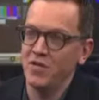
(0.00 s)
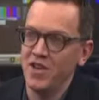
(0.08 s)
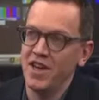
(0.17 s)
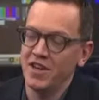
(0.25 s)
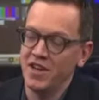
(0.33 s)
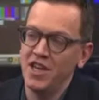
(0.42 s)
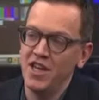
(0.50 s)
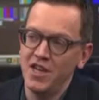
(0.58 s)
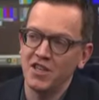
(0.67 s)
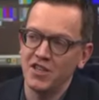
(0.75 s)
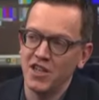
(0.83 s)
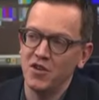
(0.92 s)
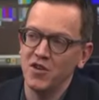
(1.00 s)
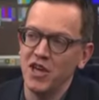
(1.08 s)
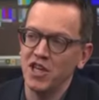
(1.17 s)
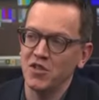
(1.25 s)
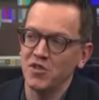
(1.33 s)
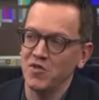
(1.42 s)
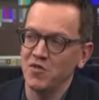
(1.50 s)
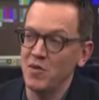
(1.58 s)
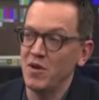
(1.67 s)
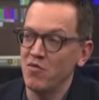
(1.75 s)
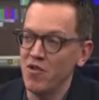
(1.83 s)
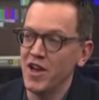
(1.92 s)
all of that are key considerations
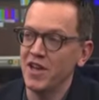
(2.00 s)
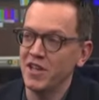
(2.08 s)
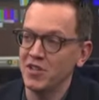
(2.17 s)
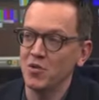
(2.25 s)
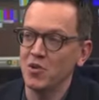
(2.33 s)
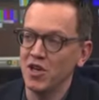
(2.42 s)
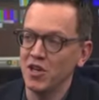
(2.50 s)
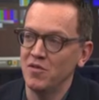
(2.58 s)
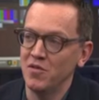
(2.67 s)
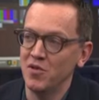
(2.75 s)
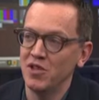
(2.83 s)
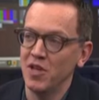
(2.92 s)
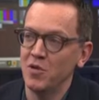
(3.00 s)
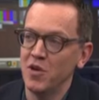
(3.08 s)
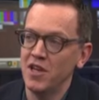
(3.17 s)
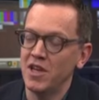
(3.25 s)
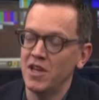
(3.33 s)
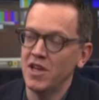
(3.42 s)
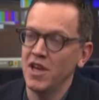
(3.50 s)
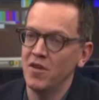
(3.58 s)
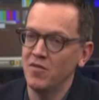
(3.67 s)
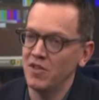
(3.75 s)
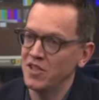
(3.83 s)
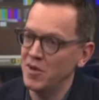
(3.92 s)
for being ready to work a four day week.
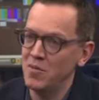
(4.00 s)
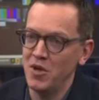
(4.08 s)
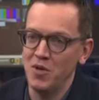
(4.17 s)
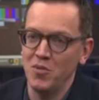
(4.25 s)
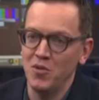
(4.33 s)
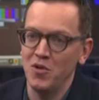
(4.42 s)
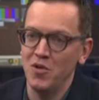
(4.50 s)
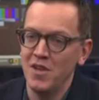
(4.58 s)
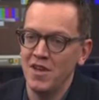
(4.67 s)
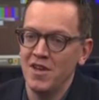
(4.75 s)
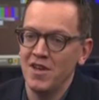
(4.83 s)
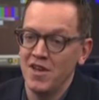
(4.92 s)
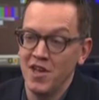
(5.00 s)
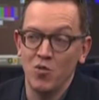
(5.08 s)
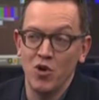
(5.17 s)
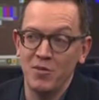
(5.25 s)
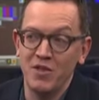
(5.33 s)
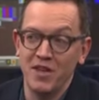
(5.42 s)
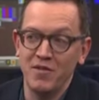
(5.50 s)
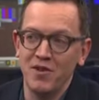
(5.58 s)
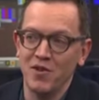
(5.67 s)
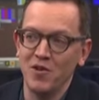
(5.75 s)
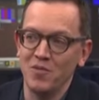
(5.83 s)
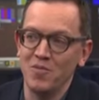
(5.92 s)
And for some people, it will be
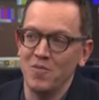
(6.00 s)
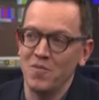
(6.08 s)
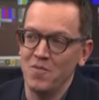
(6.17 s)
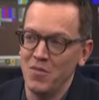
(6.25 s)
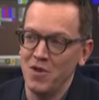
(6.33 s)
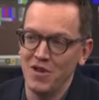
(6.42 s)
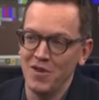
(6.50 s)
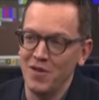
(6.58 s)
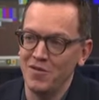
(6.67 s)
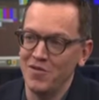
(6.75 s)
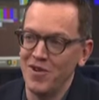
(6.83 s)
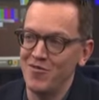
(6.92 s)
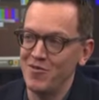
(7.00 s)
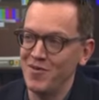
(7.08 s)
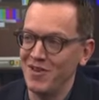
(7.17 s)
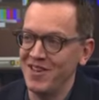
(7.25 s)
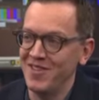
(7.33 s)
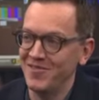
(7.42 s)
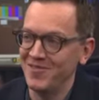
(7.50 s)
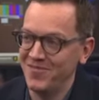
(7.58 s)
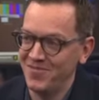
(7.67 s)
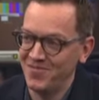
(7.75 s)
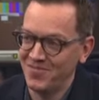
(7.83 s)
difficult, but not for everybody.